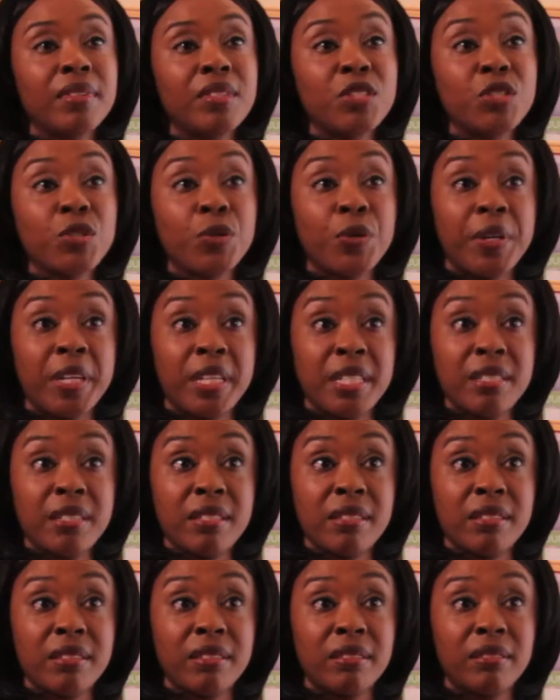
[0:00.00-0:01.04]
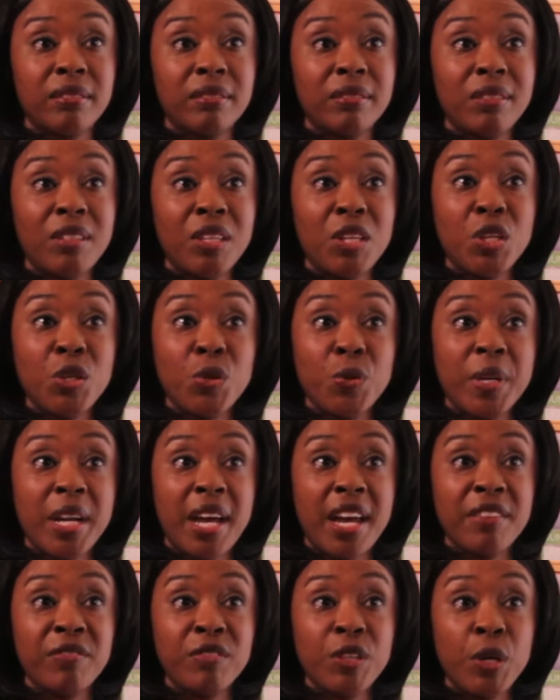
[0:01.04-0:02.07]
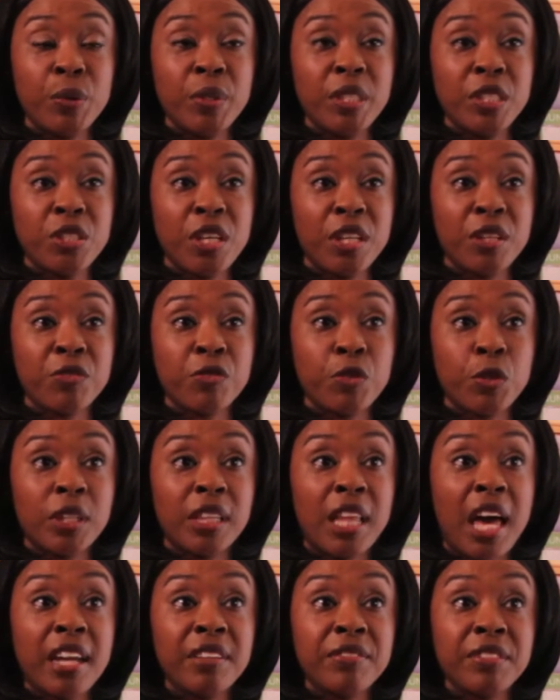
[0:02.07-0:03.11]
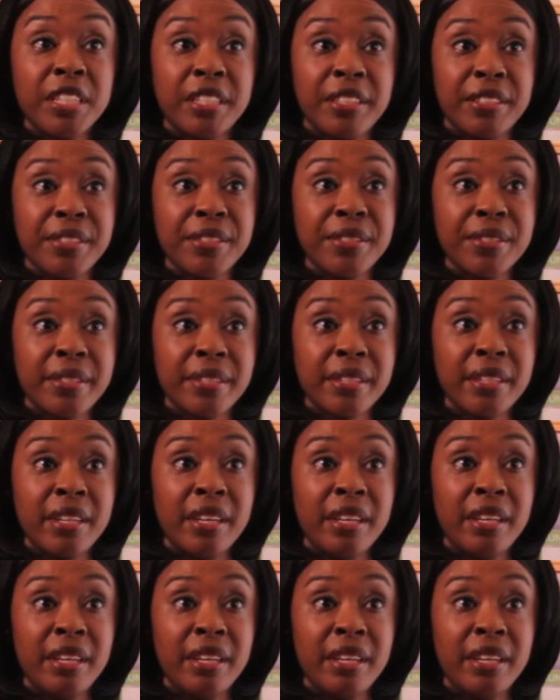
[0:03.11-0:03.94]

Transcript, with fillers: Joyce, you and I have known each other for a lot of years